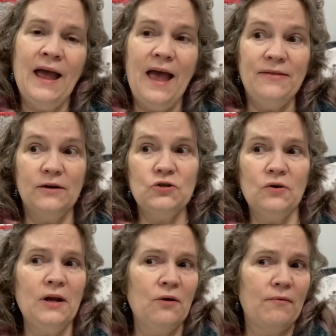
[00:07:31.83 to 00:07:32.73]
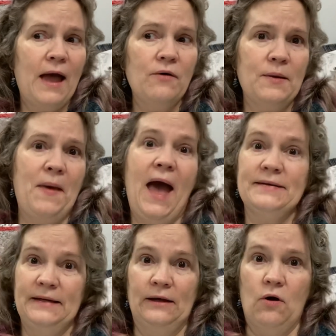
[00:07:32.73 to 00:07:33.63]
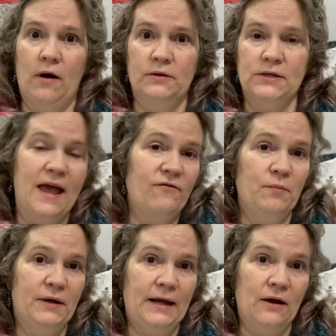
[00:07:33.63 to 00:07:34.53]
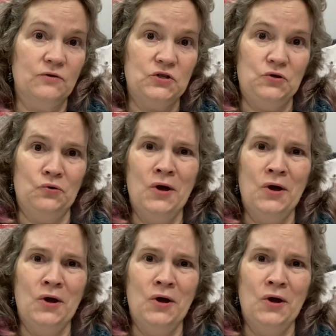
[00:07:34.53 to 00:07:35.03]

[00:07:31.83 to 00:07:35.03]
and then turning around and passing it on to everybody else.